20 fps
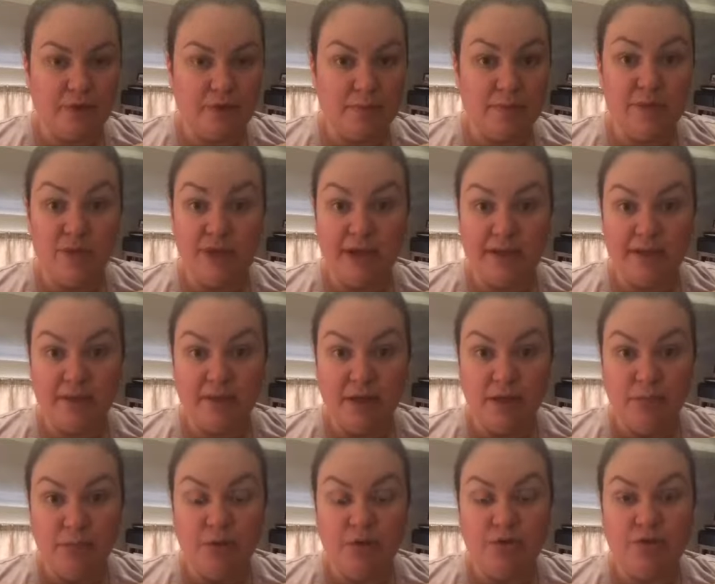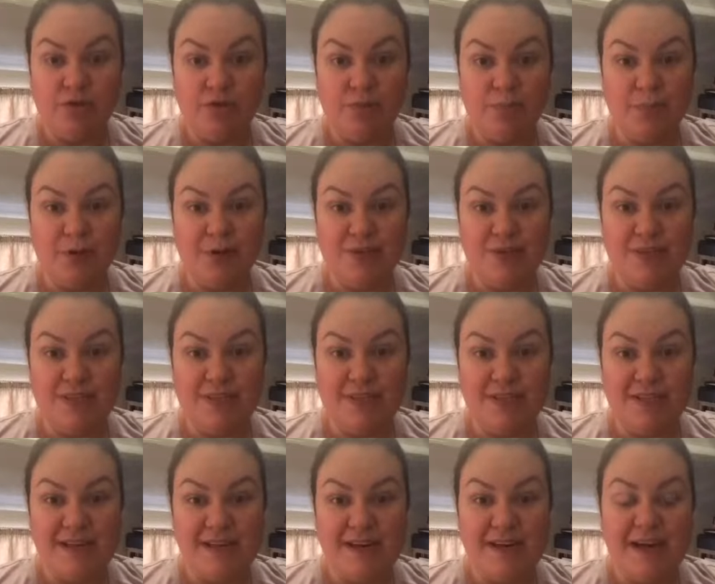Michelle both done unboxings
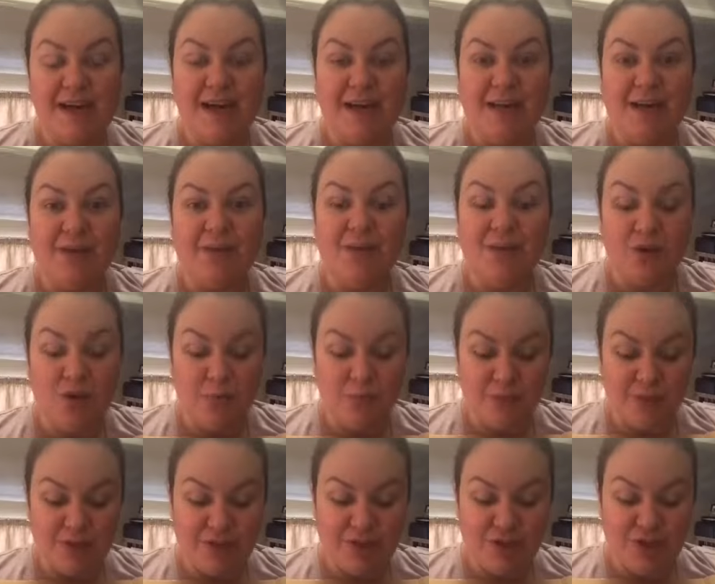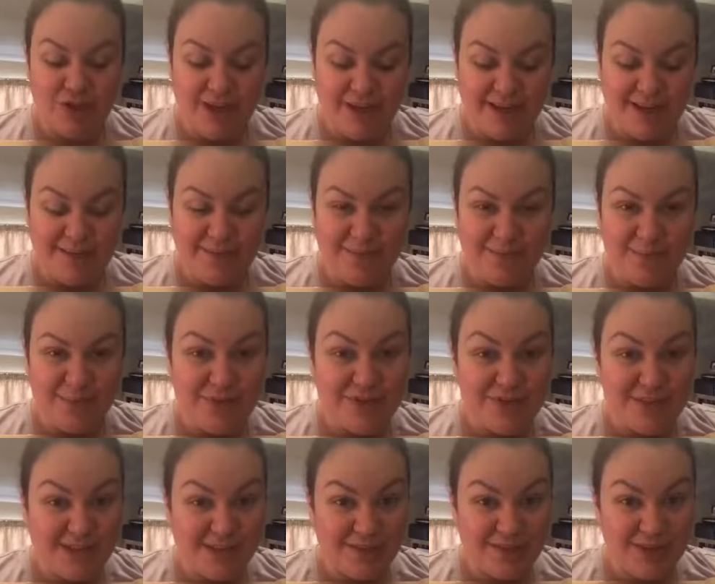today. Now, they come with the sheet, which
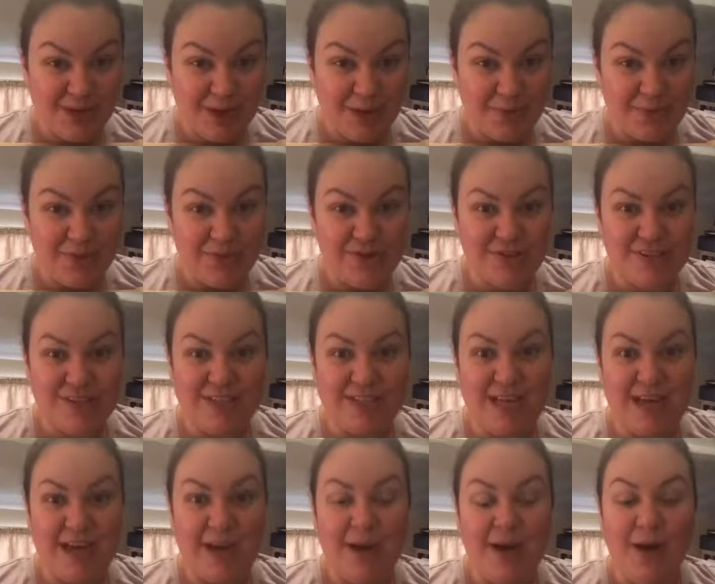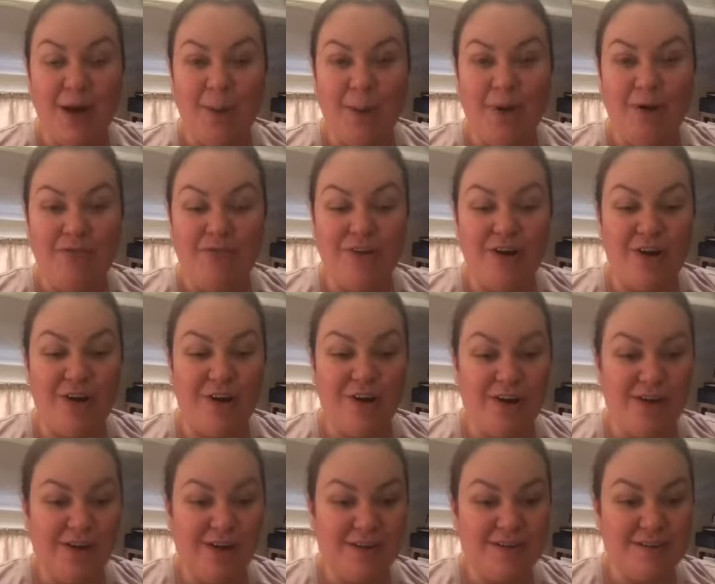tells you how much things are, but of
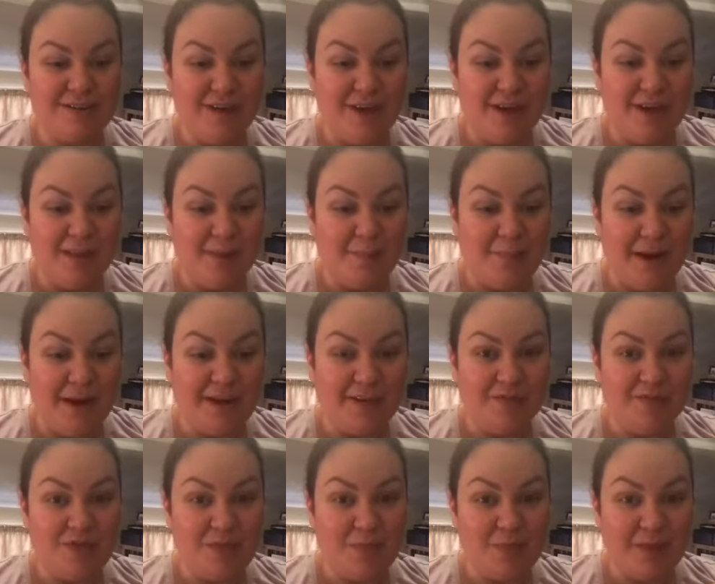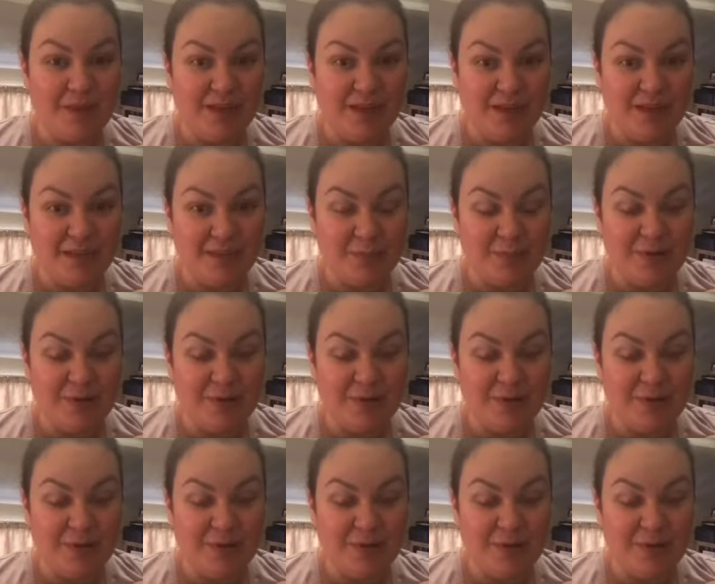course, the back of some of these, the